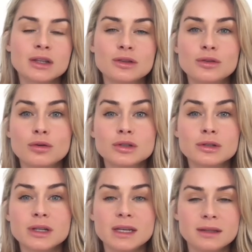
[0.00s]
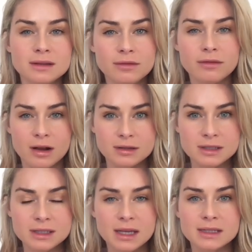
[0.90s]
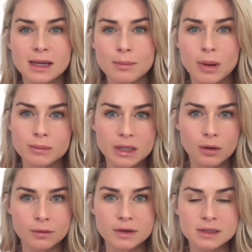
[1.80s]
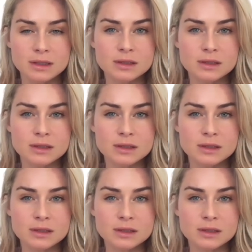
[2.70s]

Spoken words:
The notary in France is a public officer,